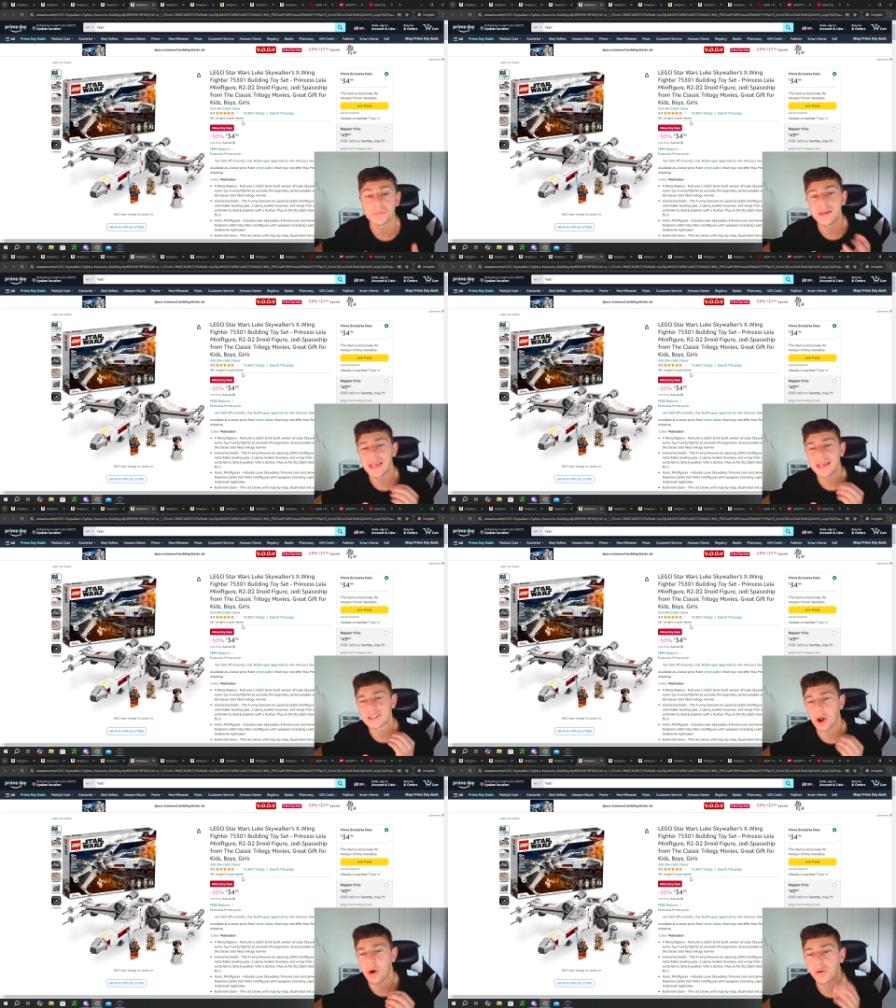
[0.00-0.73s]
meaning
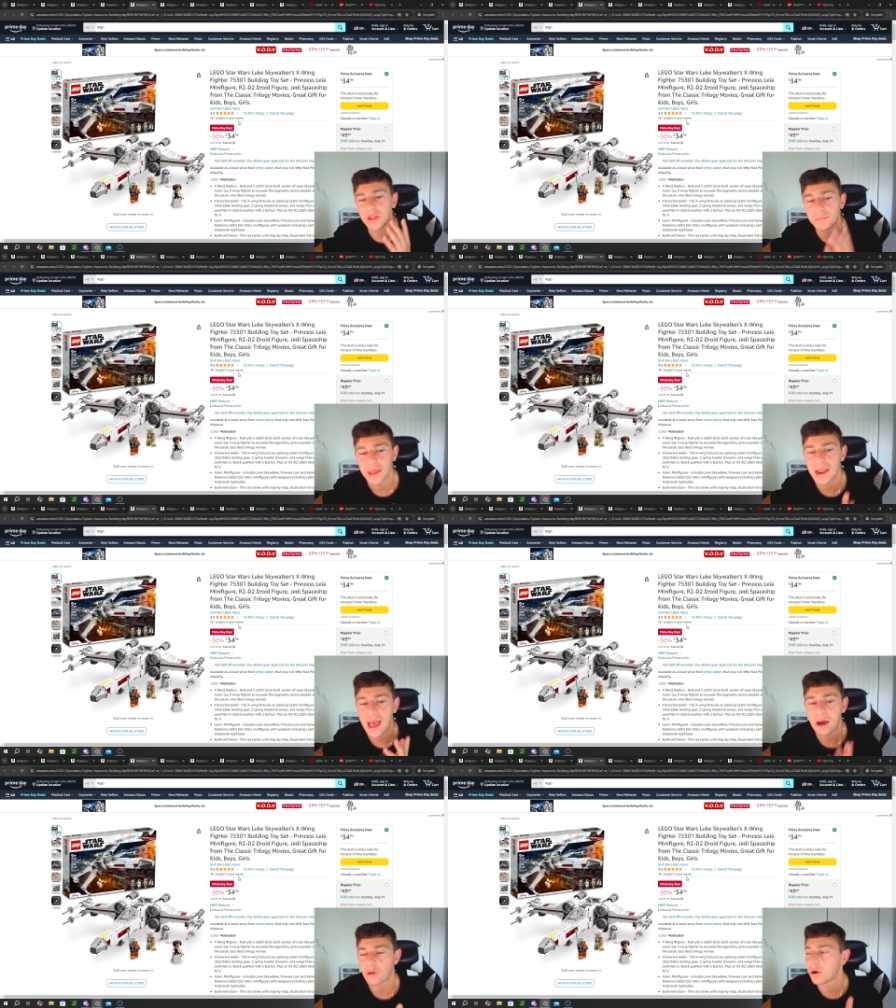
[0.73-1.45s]
it's already been
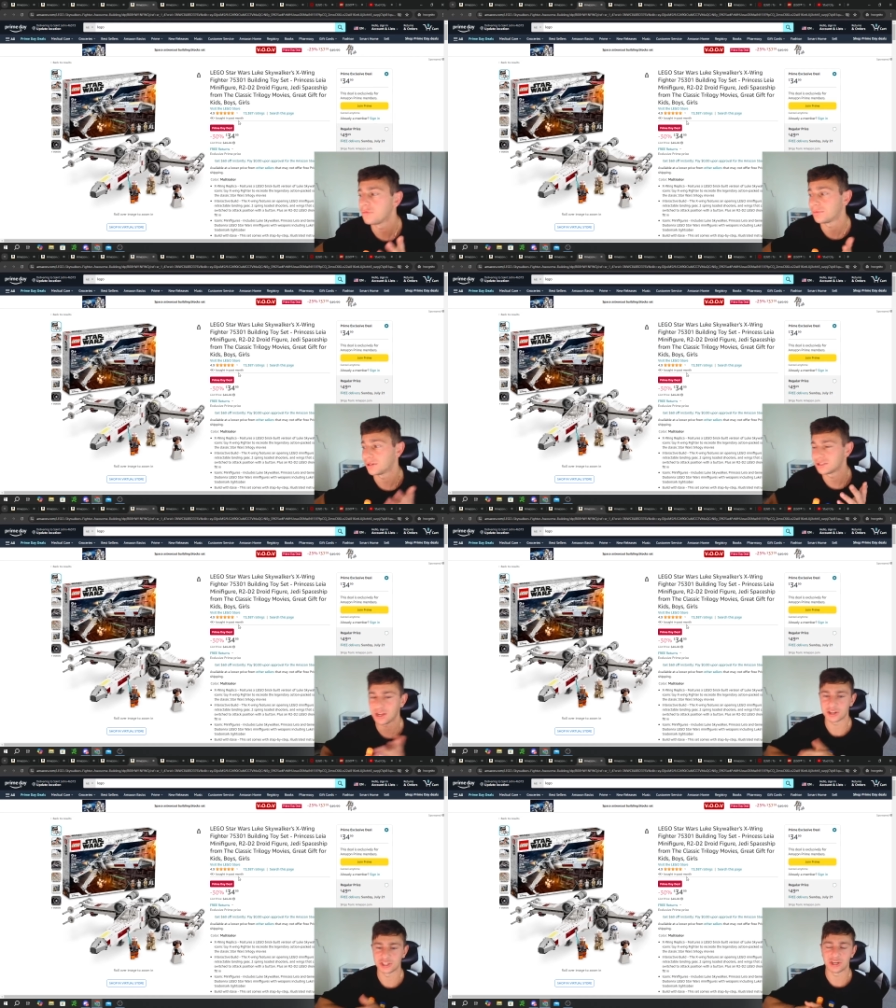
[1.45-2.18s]
out of
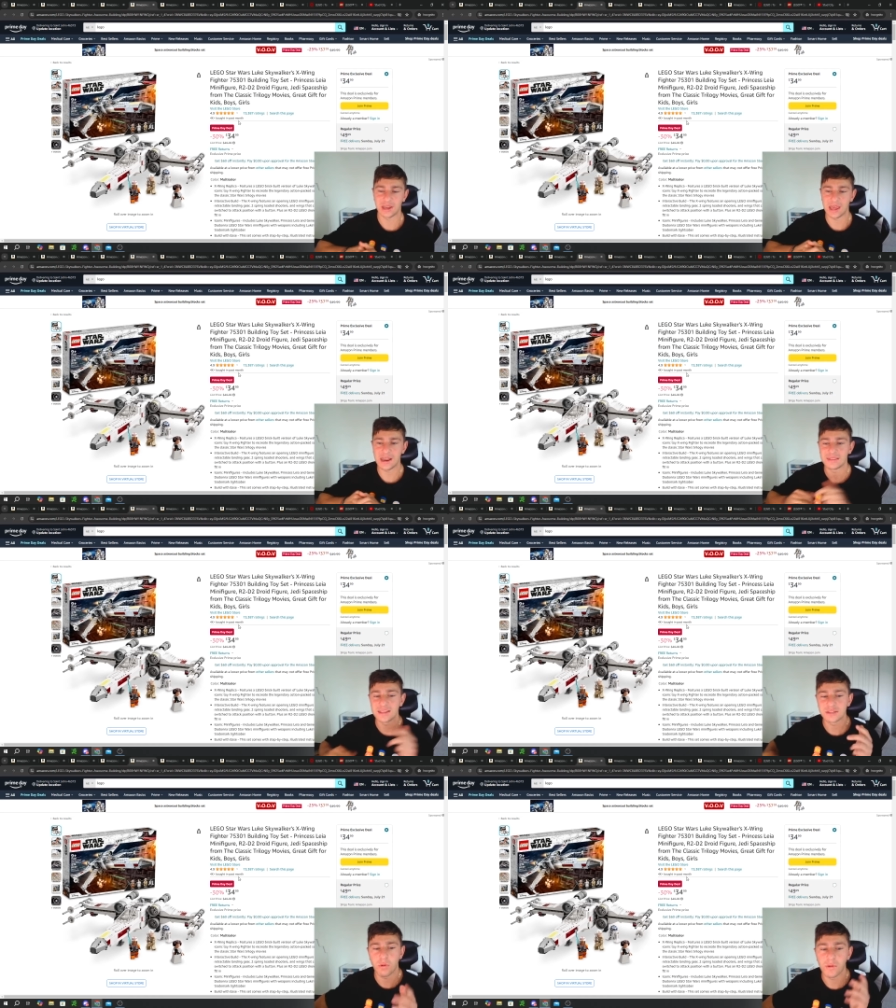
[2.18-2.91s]
production. And at
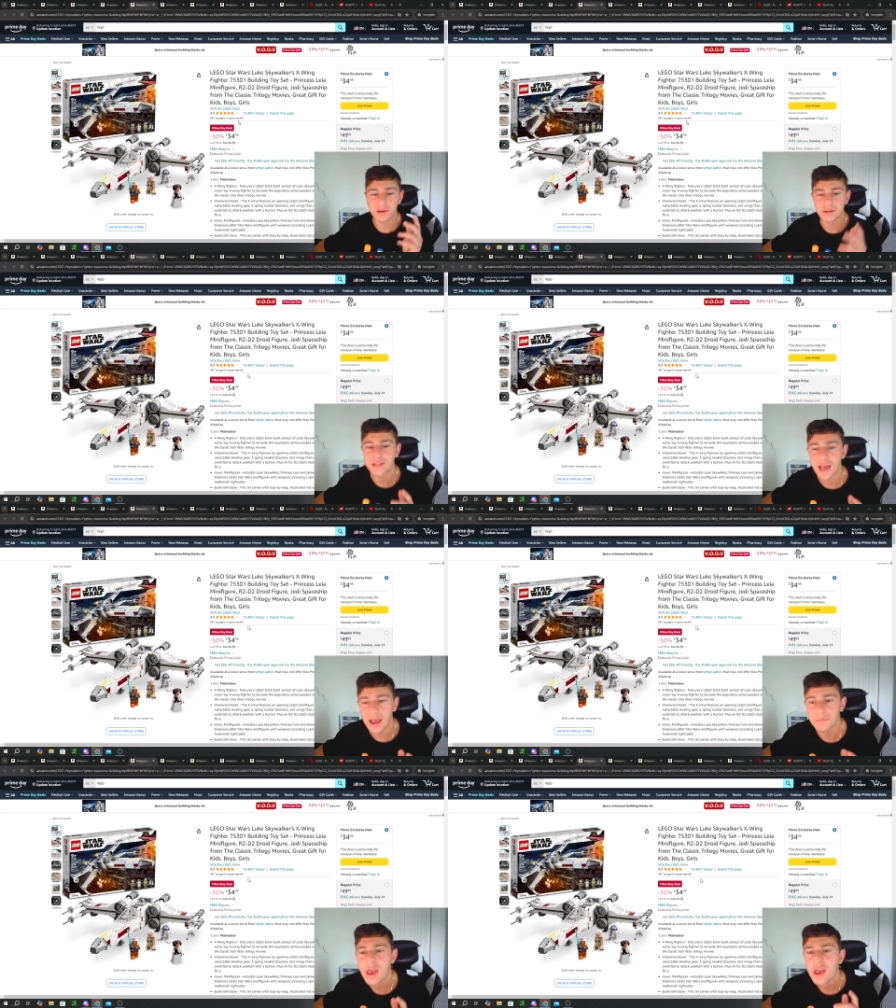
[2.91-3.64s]
this point in time,